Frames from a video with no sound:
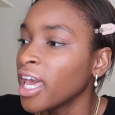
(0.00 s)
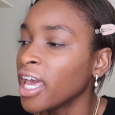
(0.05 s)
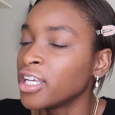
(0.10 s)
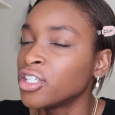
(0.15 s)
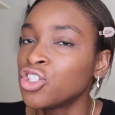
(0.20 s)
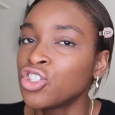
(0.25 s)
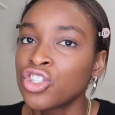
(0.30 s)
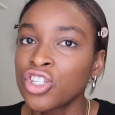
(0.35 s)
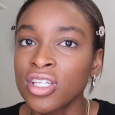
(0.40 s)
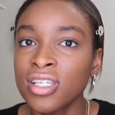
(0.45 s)

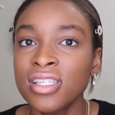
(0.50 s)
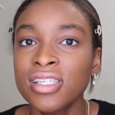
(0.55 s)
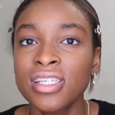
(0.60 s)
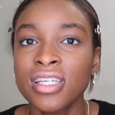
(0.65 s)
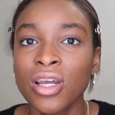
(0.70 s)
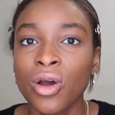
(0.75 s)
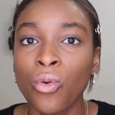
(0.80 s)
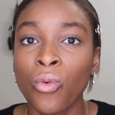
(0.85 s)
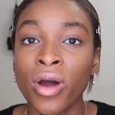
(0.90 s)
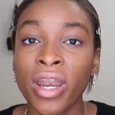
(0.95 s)
it's just
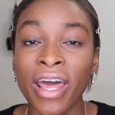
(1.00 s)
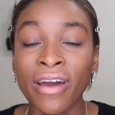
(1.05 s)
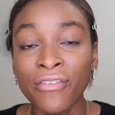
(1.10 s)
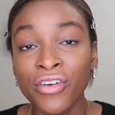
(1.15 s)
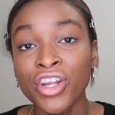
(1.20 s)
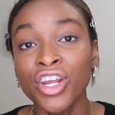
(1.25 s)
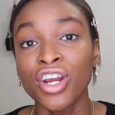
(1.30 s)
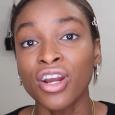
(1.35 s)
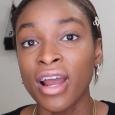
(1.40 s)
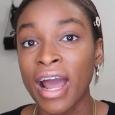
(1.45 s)
whenever
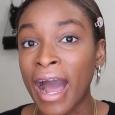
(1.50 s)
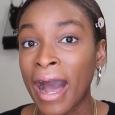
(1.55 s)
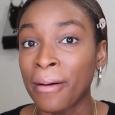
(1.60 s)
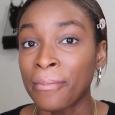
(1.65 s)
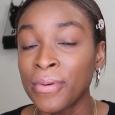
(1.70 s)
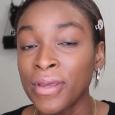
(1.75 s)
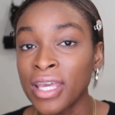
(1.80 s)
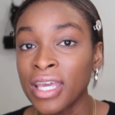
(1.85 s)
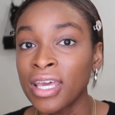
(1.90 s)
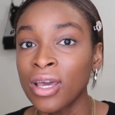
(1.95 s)
you're
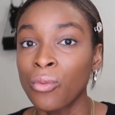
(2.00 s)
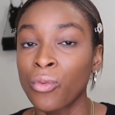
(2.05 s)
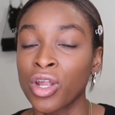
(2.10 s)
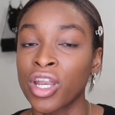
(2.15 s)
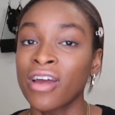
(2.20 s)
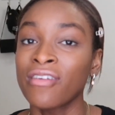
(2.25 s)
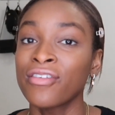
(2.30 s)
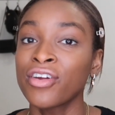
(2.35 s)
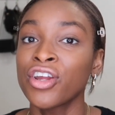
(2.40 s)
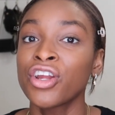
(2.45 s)
happy,
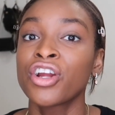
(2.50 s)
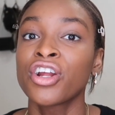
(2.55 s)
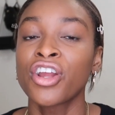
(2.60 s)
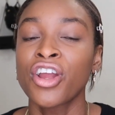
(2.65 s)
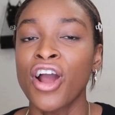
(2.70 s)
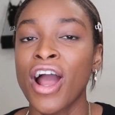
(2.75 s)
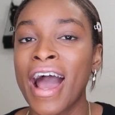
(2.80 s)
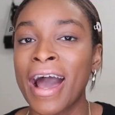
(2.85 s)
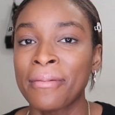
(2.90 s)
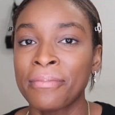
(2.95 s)
whenever you're
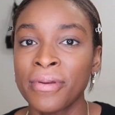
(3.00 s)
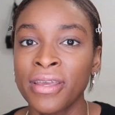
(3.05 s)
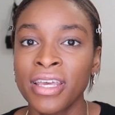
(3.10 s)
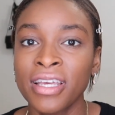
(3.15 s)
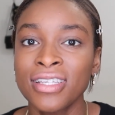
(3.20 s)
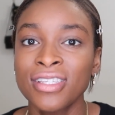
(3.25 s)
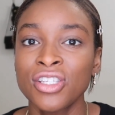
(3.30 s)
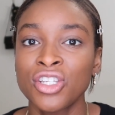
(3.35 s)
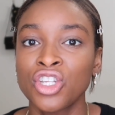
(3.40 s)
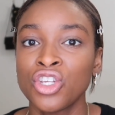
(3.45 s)
your
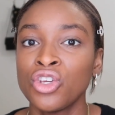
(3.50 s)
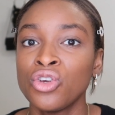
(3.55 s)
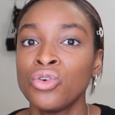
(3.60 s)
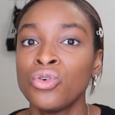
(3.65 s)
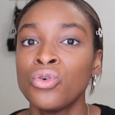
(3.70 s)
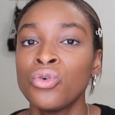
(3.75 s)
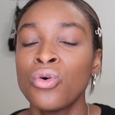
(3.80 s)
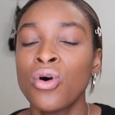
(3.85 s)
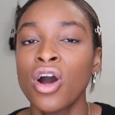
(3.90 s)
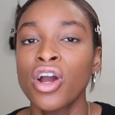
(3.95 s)
happiest,
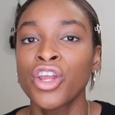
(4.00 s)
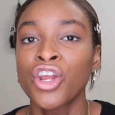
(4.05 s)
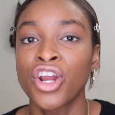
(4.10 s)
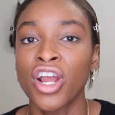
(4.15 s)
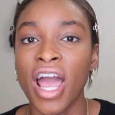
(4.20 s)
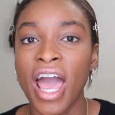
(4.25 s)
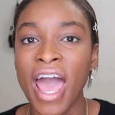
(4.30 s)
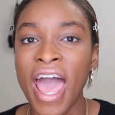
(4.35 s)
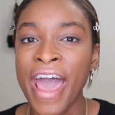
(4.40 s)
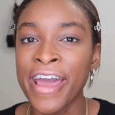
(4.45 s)

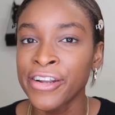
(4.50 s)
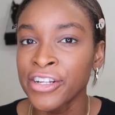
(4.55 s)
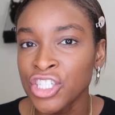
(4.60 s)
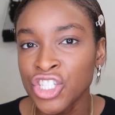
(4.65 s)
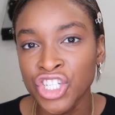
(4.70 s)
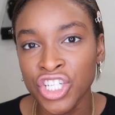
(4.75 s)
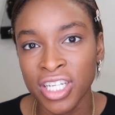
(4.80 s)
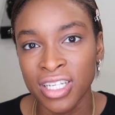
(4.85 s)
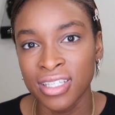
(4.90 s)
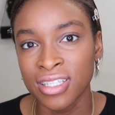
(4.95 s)
your
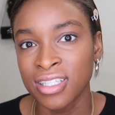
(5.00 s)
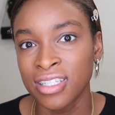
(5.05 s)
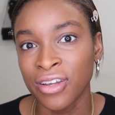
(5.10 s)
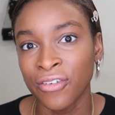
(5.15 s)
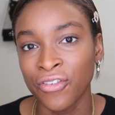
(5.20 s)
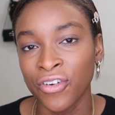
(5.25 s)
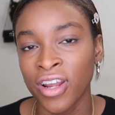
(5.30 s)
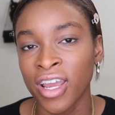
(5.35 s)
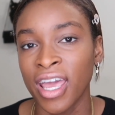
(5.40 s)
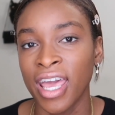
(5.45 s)
energy is
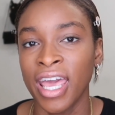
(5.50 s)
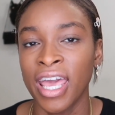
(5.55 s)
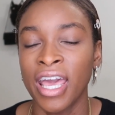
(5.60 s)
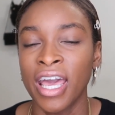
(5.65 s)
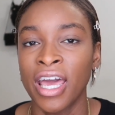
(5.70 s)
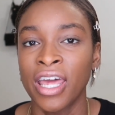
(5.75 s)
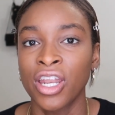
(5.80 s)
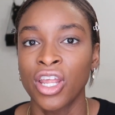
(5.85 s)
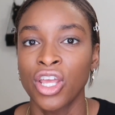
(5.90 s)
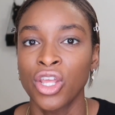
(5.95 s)
different
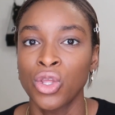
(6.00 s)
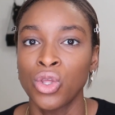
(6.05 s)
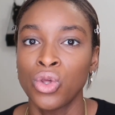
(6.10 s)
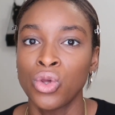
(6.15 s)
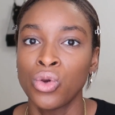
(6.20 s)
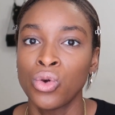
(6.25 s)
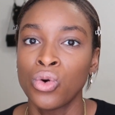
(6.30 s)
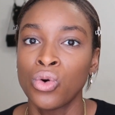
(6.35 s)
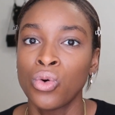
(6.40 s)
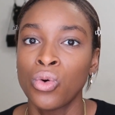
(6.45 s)
and
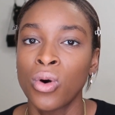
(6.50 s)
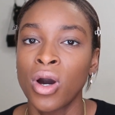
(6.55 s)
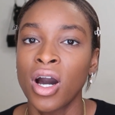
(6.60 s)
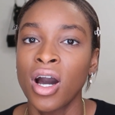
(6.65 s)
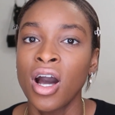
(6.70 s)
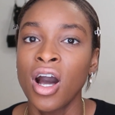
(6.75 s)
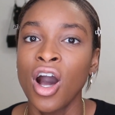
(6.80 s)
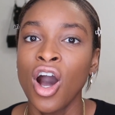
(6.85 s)
you